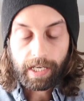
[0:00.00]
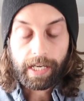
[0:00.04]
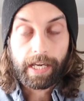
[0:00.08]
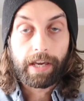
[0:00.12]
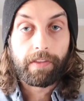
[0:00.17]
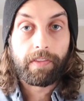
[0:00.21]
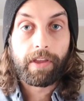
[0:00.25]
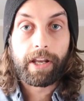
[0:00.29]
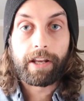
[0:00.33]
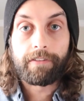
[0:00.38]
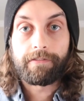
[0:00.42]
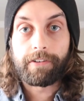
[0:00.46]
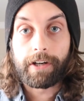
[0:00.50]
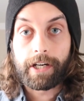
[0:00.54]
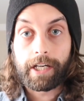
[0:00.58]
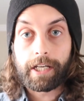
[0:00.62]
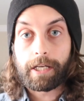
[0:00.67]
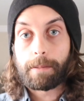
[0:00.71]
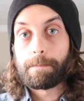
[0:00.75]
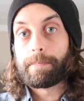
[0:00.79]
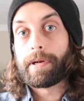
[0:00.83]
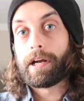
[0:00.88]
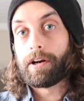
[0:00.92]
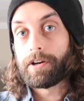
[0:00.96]
And then if I
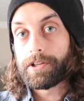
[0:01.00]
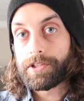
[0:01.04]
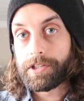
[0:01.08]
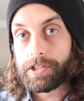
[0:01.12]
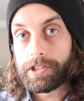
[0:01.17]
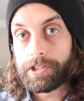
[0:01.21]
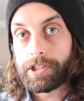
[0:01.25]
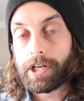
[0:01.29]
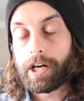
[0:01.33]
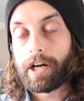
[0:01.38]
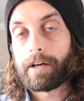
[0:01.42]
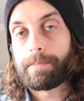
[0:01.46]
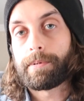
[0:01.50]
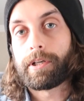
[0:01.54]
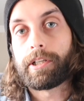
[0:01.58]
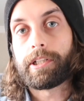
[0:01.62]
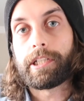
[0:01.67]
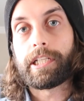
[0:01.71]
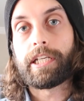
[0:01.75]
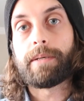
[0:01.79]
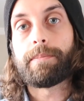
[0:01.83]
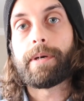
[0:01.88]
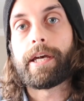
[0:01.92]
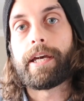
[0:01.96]
comparison shop on
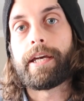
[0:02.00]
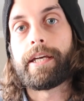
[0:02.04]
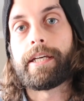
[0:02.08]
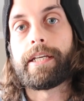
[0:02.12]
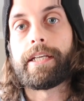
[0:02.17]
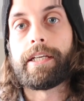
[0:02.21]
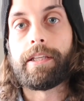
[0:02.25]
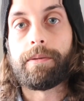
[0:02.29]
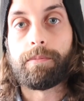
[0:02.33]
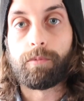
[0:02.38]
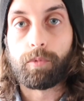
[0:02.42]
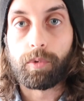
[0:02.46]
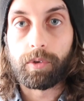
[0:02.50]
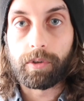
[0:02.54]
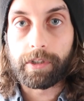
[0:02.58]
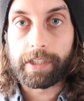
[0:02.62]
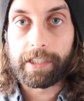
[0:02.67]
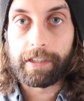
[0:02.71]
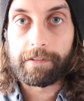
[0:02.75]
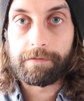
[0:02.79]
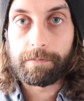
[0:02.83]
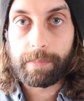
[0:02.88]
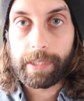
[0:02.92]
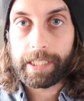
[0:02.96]
eBay, it will
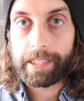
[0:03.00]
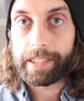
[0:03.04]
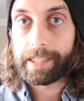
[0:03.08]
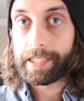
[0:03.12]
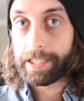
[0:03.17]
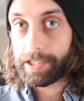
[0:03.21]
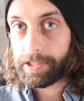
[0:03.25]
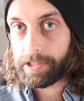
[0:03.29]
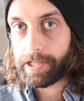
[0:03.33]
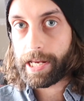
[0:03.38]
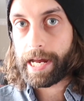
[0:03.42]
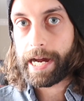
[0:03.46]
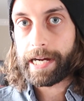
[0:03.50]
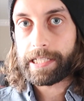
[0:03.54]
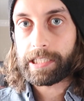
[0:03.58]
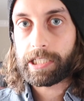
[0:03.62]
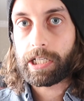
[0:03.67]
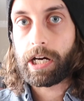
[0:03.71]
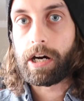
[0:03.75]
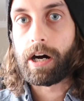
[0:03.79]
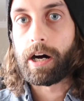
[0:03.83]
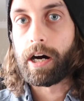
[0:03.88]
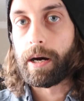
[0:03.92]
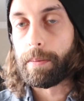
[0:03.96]
give me exact
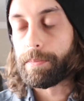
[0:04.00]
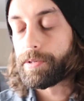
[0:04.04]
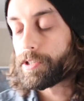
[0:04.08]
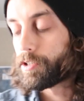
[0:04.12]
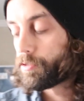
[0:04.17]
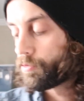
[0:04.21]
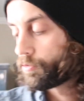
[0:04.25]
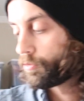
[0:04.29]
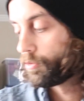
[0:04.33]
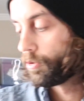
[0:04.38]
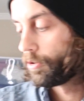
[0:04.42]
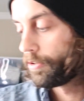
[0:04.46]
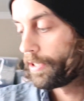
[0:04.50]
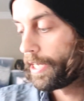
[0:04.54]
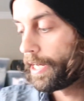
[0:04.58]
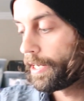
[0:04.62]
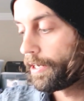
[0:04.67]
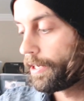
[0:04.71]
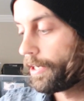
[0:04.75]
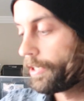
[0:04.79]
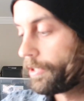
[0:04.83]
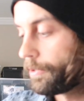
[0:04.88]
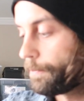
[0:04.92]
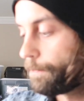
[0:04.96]
comps for
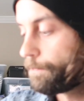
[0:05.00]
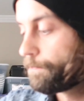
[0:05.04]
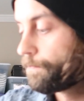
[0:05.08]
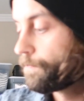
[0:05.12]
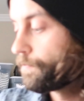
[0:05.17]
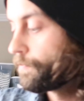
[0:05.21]
that item.